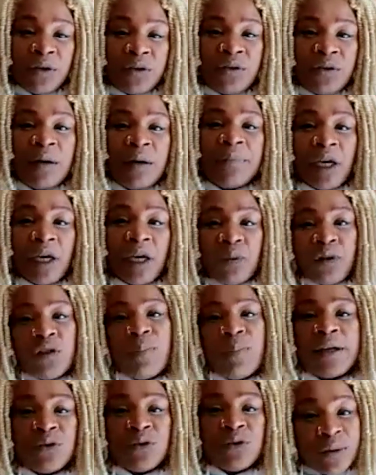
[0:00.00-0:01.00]
I'm here with
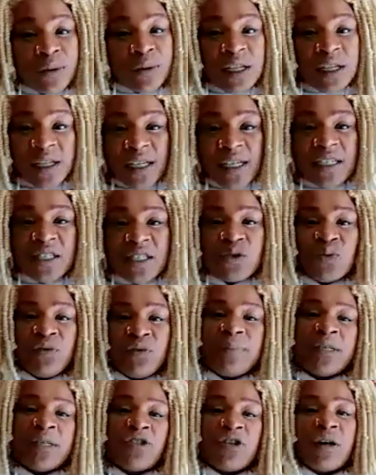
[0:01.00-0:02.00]
Beth Willis. We've
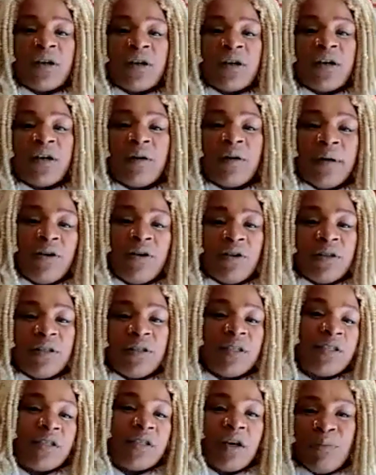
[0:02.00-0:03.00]
been talking about all
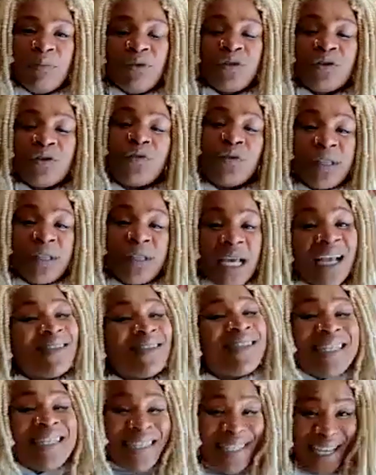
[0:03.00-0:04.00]
these beautiful things.
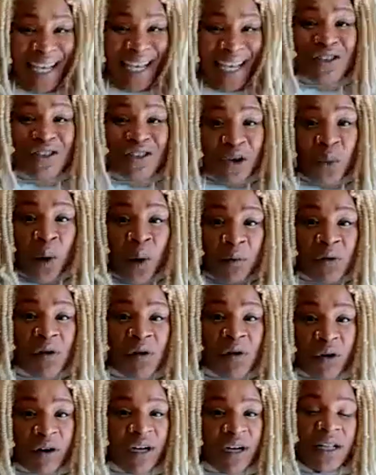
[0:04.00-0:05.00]
It is Easter while we're
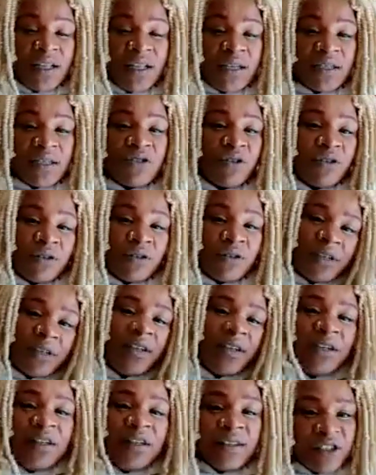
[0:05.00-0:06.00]
recording this, so
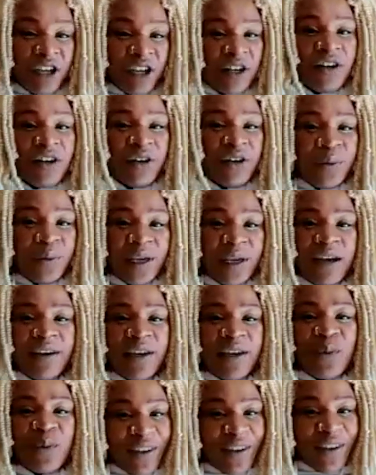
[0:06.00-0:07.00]
y'all know we out here
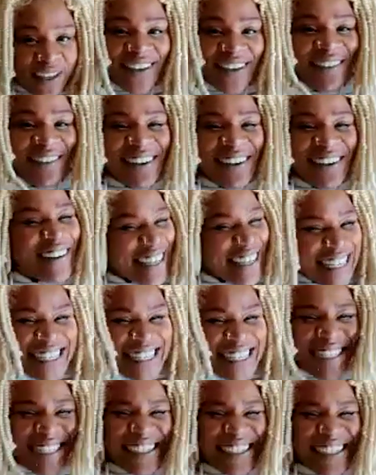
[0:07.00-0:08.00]
working even on Easter.